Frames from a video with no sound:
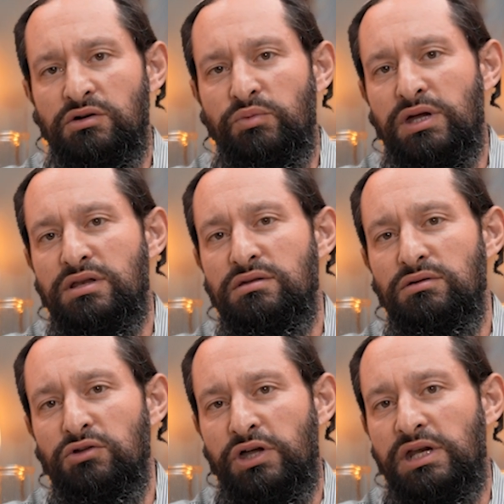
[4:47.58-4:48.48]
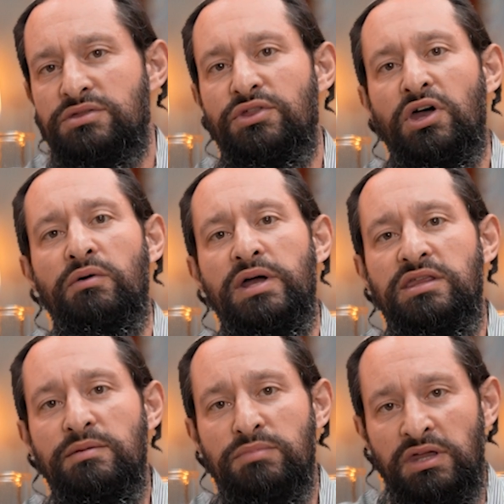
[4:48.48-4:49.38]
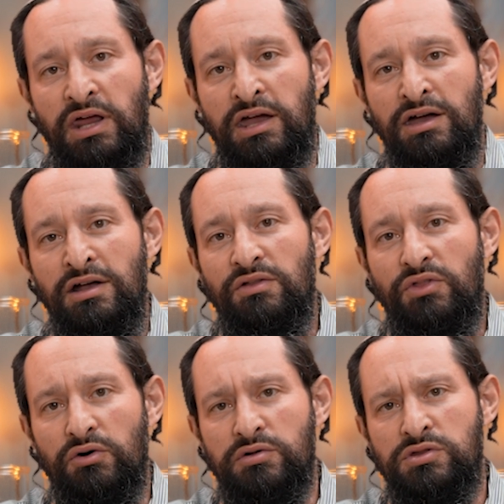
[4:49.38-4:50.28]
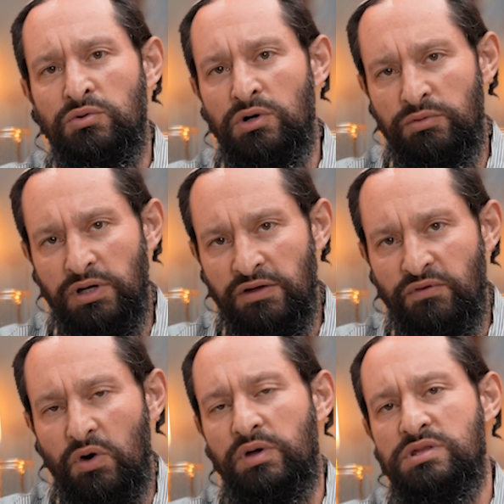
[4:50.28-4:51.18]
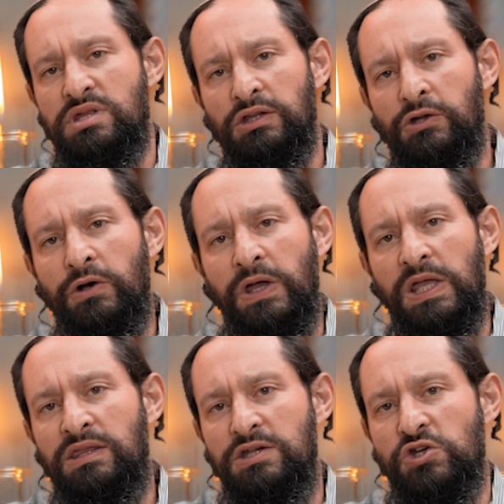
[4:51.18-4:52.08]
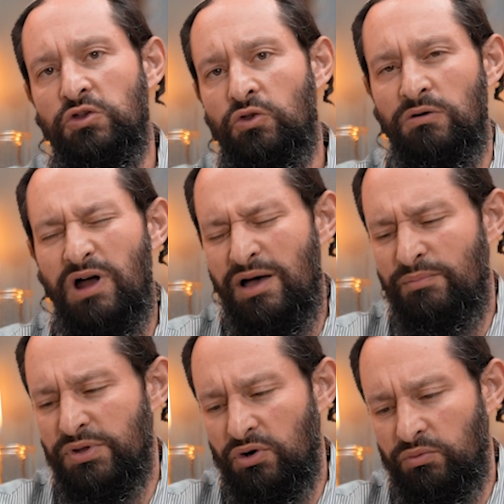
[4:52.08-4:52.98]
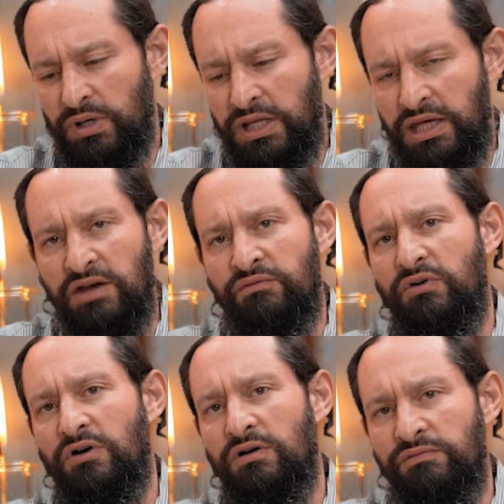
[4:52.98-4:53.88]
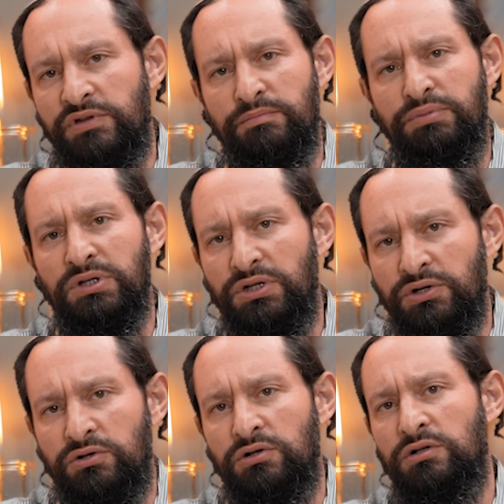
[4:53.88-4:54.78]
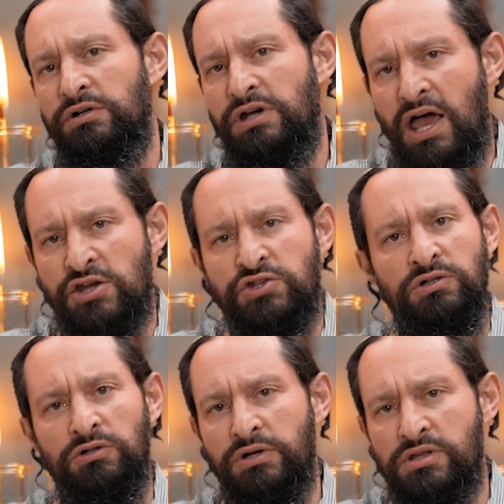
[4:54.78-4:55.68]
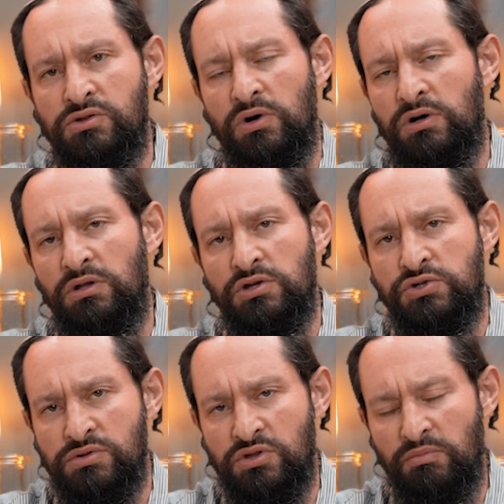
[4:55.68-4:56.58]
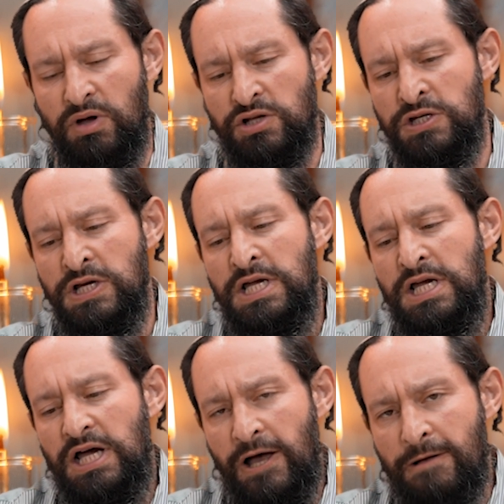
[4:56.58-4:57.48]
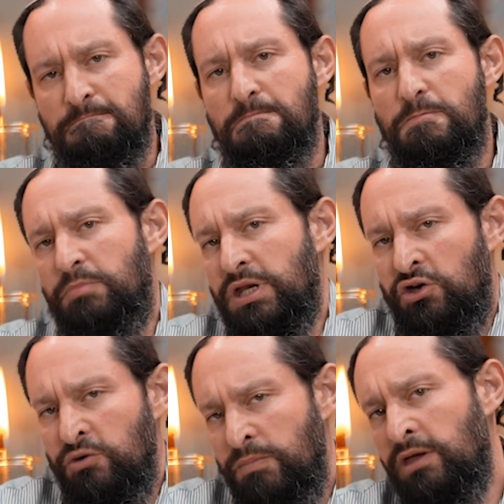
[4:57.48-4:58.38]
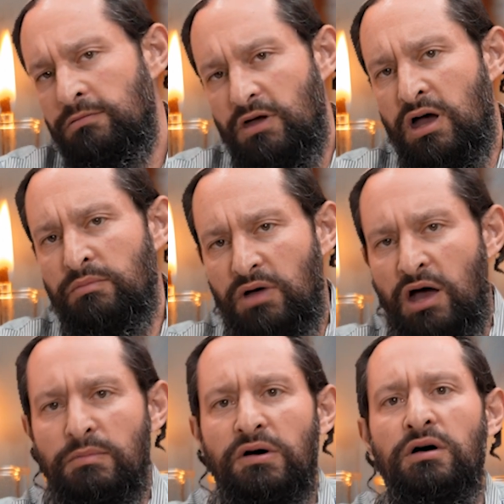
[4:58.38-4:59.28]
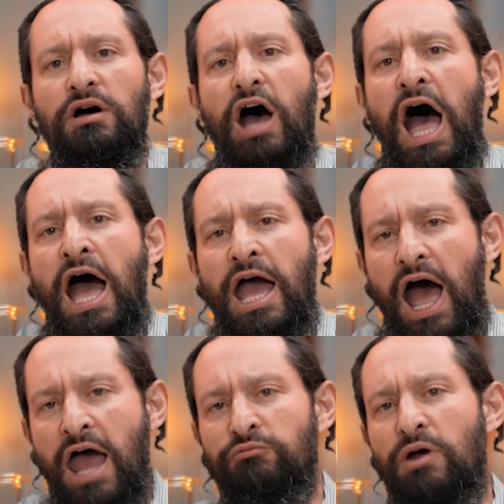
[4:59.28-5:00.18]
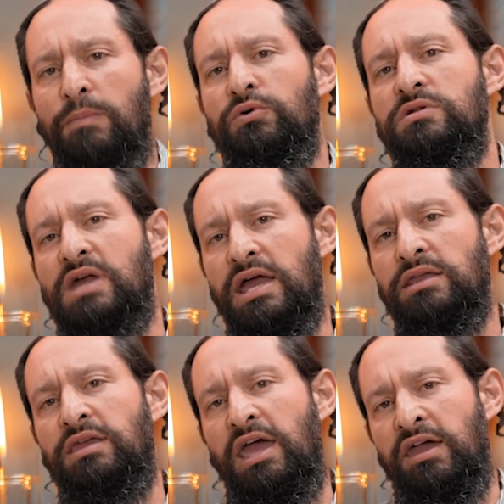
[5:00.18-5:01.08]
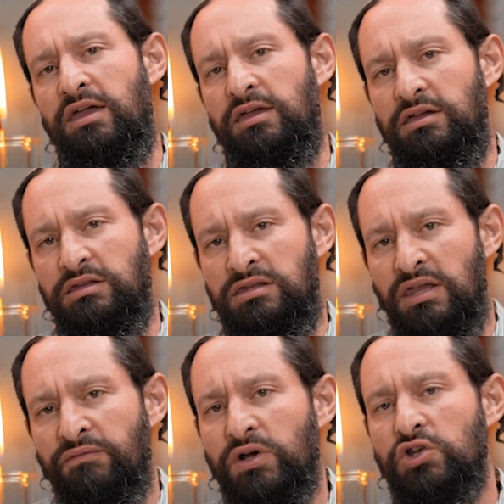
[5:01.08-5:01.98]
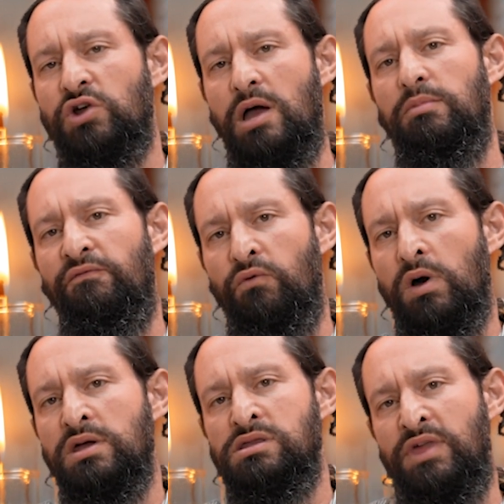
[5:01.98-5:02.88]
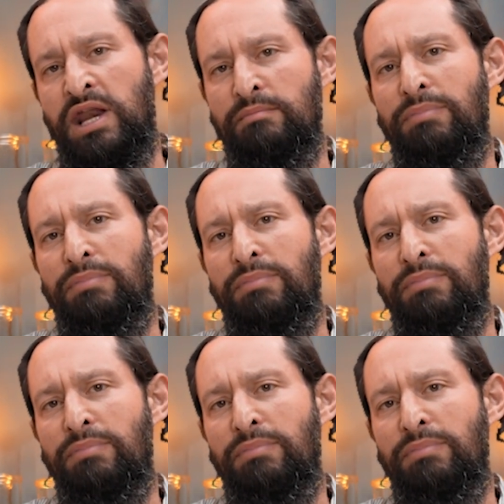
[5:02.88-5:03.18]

we could look at as the Haredim today. Those who are really focused on learning and teaching Torah, but don't really get involved in political or national or historical issues so much. But it could be I represent a different tribal force that I'm